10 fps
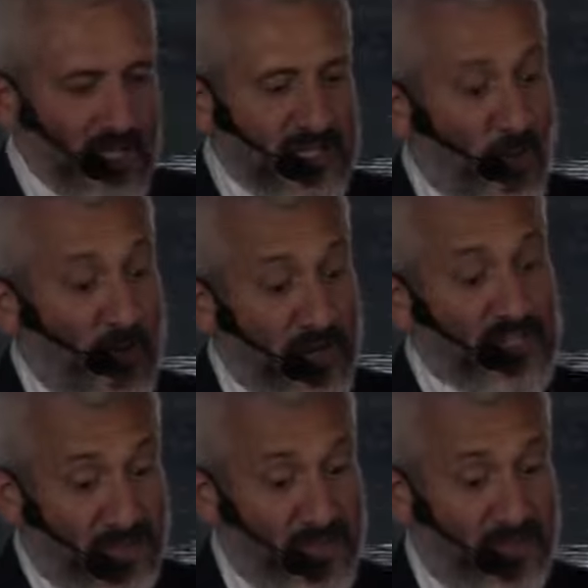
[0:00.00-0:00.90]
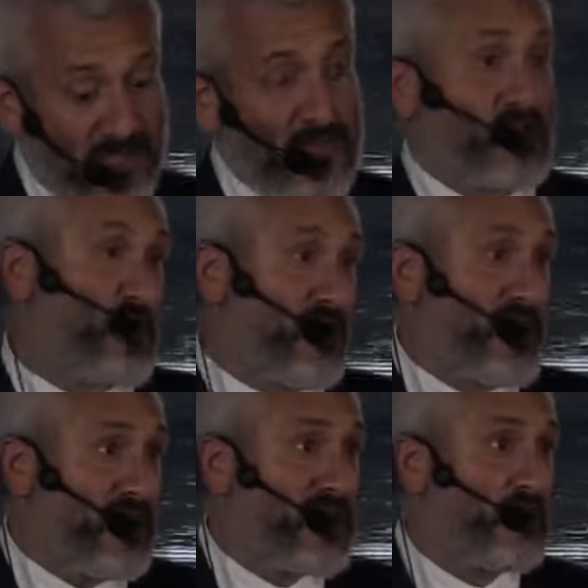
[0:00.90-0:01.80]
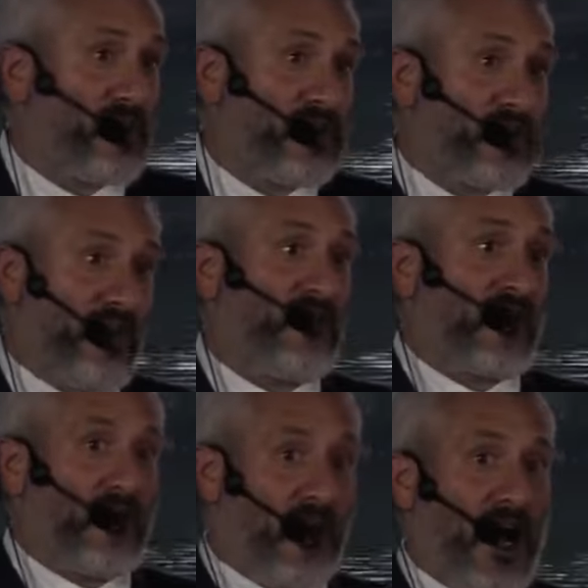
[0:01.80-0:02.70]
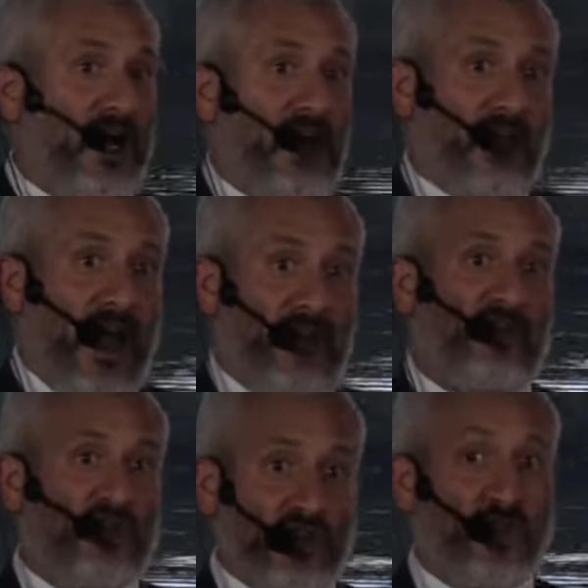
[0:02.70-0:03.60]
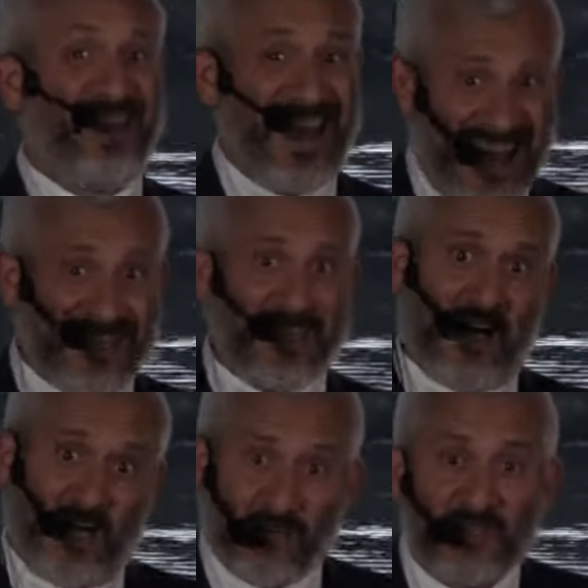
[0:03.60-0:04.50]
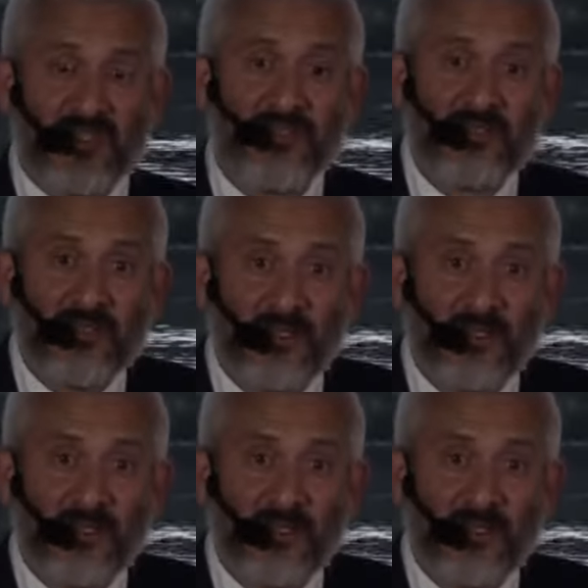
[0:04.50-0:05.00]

So what are some of the things that the church teaches? Well, there's definitely a lot having to do with the end times.